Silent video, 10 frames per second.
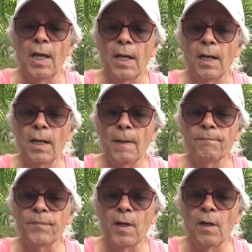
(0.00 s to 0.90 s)

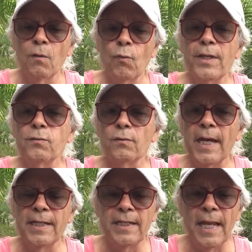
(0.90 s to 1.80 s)
Rental
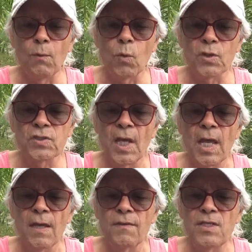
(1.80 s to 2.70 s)
kind of networks.
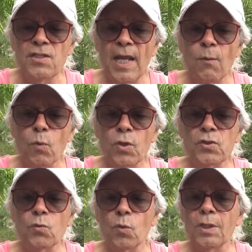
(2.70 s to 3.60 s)
These
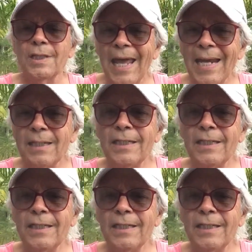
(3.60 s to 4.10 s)
networks were likely